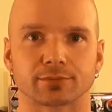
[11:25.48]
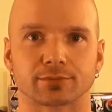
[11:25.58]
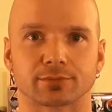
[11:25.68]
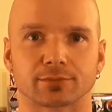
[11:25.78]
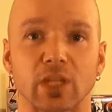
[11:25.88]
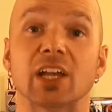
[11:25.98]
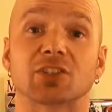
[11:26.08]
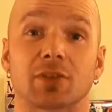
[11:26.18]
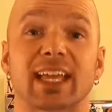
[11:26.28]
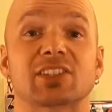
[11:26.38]
So that's
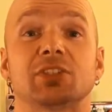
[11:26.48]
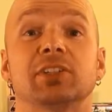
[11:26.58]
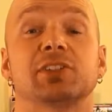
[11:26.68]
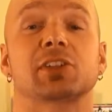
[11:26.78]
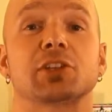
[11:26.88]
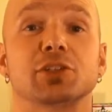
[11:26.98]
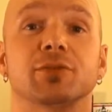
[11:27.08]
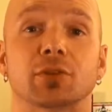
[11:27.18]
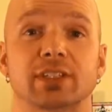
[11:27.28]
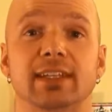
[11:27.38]
the discussion for
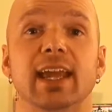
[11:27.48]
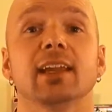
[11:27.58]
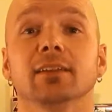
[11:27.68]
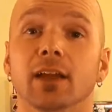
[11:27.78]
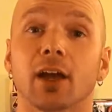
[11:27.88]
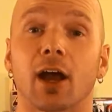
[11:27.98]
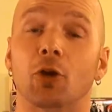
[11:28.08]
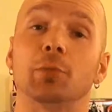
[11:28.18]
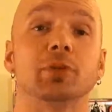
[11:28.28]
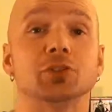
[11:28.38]
today. I hope you
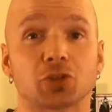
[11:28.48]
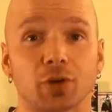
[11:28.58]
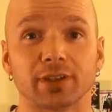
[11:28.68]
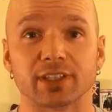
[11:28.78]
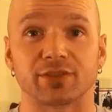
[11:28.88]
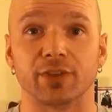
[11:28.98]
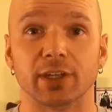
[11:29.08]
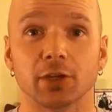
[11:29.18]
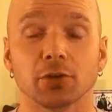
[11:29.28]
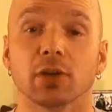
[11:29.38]
enjoyed this video,
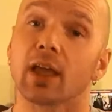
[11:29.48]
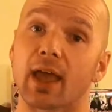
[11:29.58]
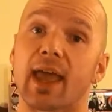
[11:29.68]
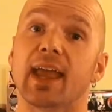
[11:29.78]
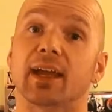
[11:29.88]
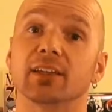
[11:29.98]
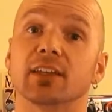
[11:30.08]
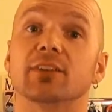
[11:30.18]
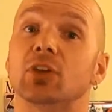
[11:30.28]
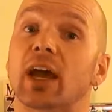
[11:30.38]
and if you have
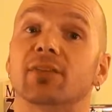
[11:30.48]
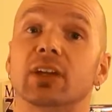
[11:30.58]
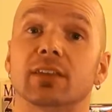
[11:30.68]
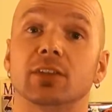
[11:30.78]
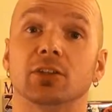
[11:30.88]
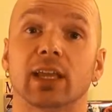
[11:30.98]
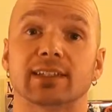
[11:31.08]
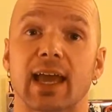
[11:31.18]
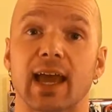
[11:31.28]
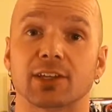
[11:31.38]
anything you'd like to add to
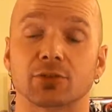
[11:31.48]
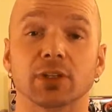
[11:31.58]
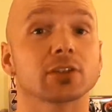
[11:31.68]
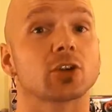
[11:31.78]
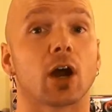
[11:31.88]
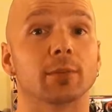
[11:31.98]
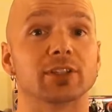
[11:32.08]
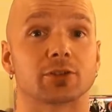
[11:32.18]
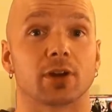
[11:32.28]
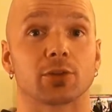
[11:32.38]
it, comments or
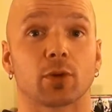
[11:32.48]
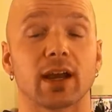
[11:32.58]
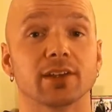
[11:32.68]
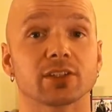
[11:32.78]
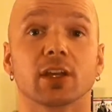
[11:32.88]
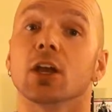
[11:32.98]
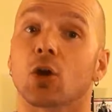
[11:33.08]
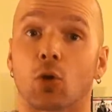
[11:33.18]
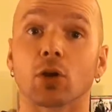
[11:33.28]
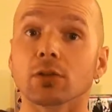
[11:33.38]
otherwise, or
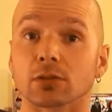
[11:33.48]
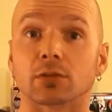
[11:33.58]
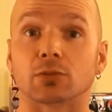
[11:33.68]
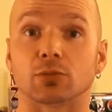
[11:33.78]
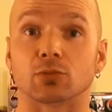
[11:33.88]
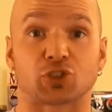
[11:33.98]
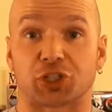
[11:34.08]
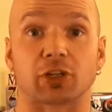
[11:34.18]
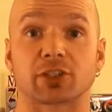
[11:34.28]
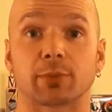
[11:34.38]
share
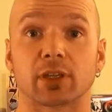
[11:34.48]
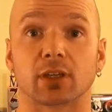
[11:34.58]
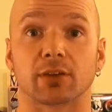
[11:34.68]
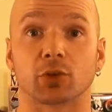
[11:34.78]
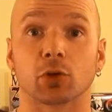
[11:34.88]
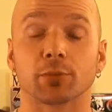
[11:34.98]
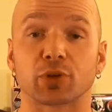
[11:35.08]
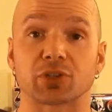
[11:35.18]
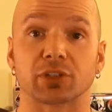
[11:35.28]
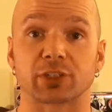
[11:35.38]
something of your own personal
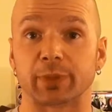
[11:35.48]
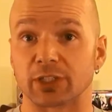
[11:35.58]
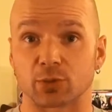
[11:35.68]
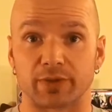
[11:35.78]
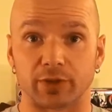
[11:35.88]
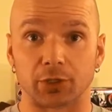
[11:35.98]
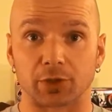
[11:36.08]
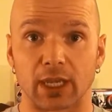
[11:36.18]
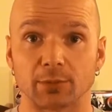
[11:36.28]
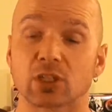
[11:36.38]
experience with video games,
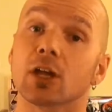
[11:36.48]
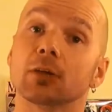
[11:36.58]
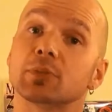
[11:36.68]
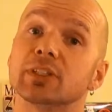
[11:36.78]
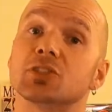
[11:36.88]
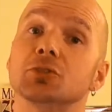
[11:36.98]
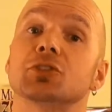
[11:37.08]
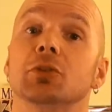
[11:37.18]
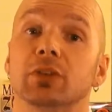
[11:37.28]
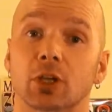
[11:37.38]
please do so in the
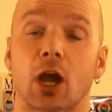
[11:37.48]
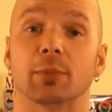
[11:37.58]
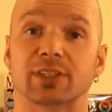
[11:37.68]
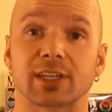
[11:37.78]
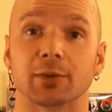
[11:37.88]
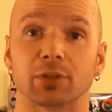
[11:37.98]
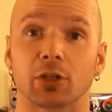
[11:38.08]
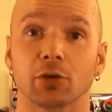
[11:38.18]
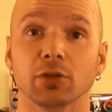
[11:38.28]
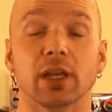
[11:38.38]
comments down below.
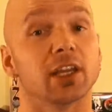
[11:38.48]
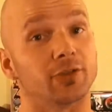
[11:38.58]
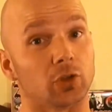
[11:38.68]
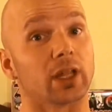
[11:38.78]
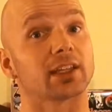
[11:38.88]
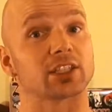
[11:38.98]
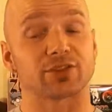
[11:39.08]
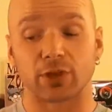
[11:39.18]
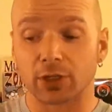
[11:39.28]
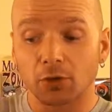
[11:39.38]
If you like this video,
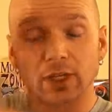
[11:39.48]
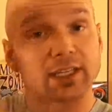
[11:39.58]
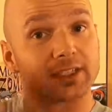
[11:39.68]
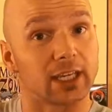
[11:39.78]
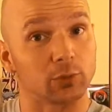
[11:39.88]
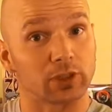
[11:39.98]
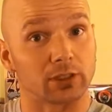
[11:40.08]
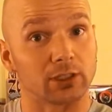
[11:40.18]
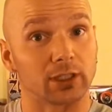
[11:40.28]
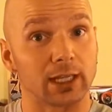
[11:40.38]
indicate with a little like
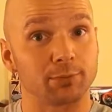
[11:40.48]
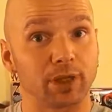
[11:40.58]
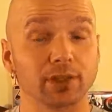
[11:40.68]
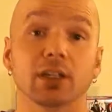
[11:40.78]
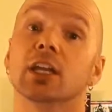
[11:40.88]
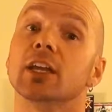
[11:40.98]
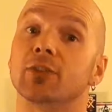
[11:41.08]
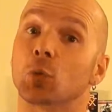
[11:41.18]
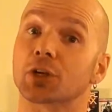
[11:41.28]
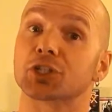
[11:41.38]
button. If you want to
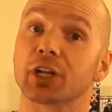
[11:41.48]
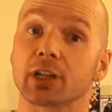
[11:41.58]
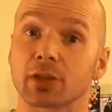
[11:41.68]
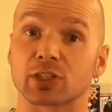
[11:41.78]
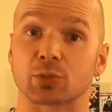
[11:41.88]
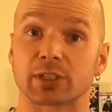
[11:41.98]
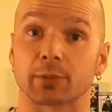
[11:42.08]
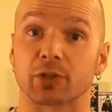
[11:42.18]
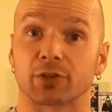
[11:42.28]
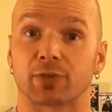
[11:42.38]
share this with some of your
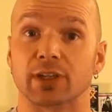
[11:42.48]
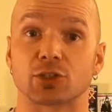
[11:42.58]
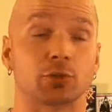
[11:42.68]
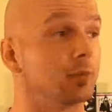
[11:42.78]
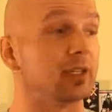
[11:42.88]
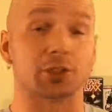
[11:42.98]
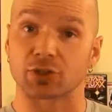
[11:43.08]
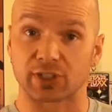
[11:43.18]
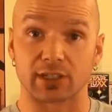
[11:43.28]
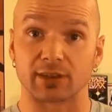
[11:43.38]
friends who would be interested in
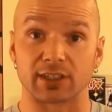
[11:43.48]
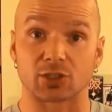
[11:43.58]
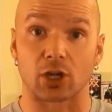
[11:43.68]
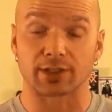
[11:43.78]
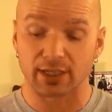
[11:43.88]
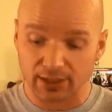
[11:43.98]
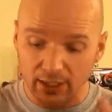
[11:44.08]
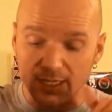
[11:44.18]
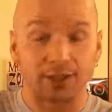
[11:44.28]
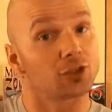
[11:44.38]
this content, hit the
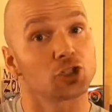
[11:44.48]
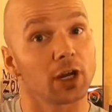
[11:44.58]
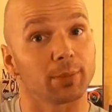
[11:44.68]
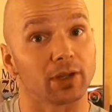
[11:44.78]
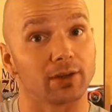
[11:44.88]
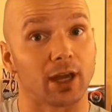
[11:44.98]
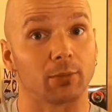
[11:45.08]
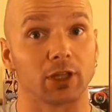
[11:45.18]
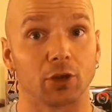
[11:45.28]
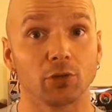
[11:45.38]
share button down below.
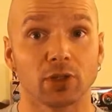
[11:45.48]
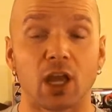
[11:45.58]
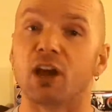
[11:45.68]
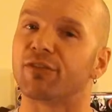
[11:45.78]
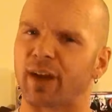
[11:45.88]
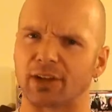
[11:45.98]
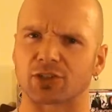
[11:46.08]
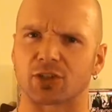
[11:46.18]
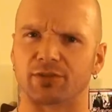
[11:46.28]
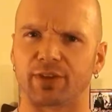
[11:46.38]
Find us on
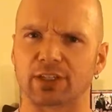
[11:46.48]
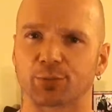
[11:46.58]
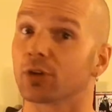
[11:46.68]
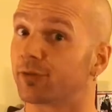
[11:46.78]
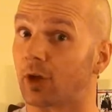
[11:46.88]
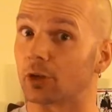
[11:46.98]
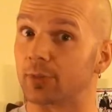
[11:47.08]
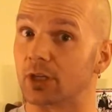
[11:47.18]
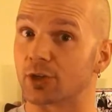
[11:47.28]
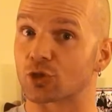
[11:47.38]
Facebook, follow me on
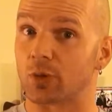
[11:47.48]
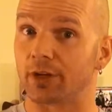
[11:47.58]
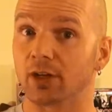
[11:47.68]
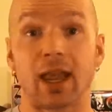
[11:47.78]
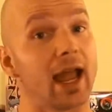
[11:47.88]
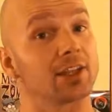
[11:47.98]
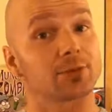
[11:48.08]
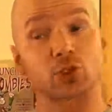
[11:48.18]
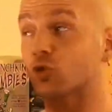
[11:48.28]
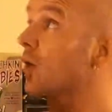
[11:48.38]
Twitter, and
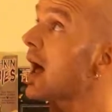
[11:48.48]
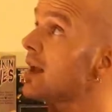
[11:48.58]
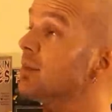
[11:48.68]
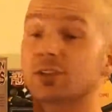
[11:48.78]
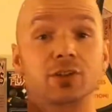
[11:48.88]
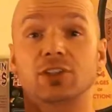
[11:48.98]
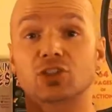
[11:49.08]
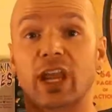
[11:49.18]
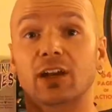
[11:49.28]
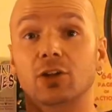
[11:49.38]
subscribe to this
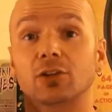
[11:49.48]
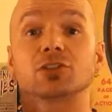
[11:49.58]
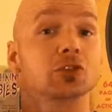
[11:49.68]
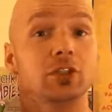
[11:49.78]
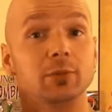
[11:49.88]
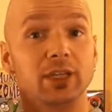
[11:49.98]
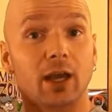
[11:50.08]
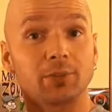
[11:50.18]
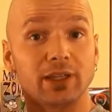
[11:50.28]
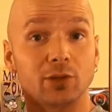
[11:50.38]
channel so you can be updated
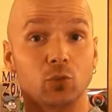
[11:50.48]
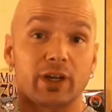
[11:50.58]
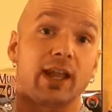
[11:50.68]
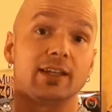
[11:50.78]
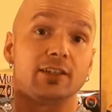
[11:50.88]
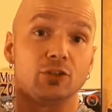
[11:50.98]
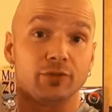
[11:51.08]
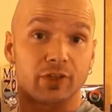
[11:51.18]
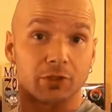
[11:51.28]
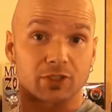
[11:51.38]
when any new videos
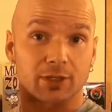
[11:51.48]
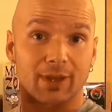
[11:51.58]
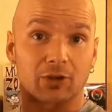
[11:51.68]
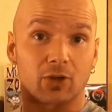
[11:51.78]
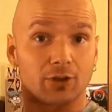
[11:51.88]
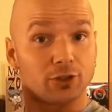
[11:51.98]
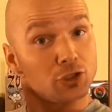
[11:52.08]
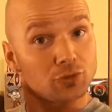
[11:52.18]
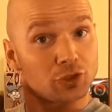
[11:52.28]
come out on YouTube.